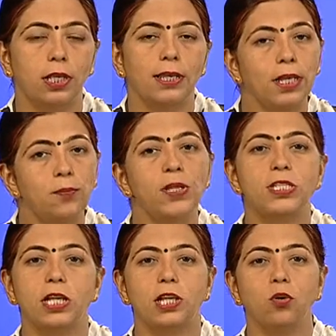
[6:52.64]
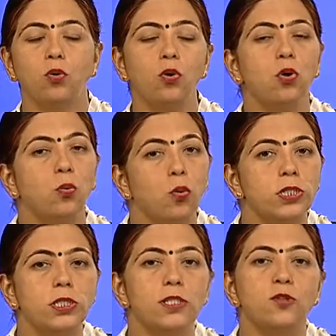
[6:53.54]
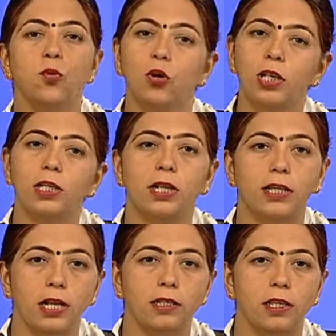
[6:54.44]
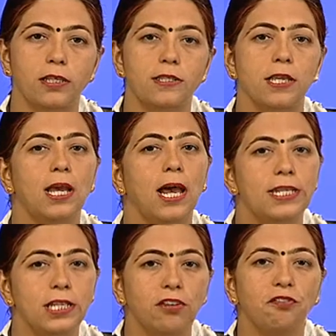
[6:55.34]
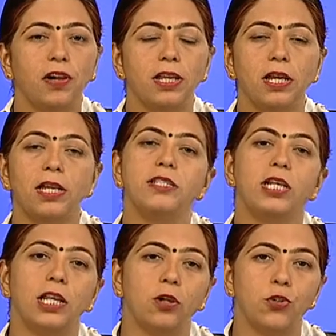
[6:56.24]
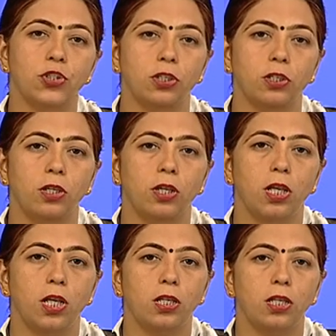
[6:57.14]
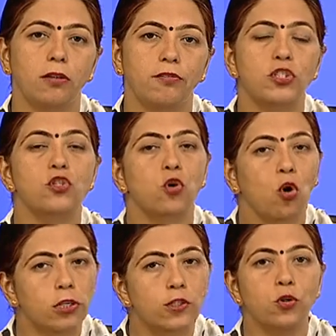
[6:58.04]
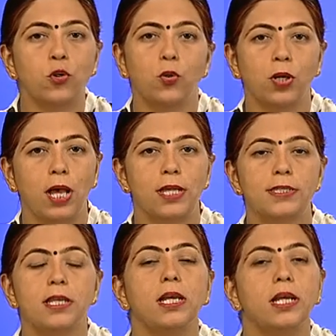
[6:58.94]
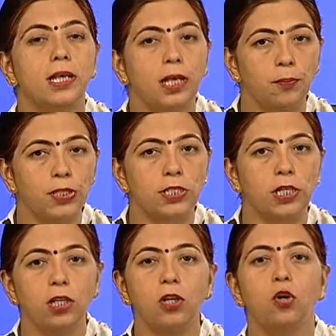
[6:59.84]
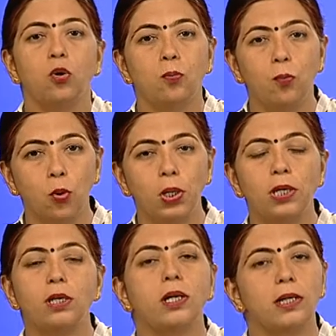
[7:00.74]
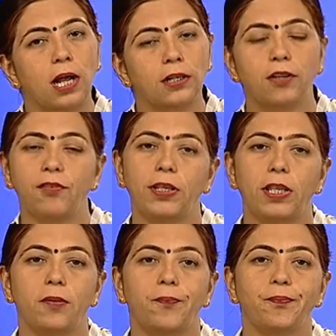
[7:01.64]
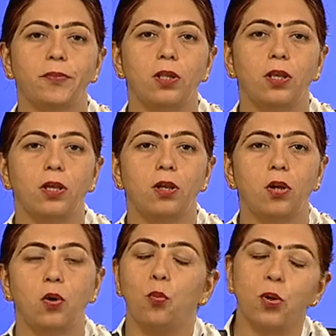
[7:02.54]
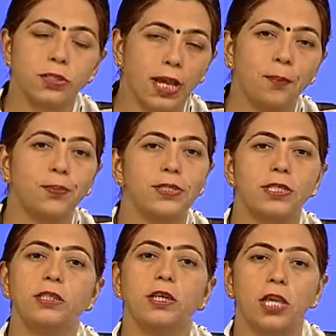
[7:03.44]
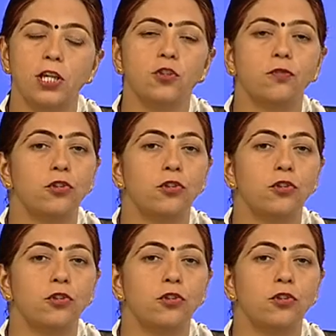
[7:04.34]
Let me tell you what is molar conductance at infinite dilution, which is also known as limiting molar conductivity. What happens in the case of the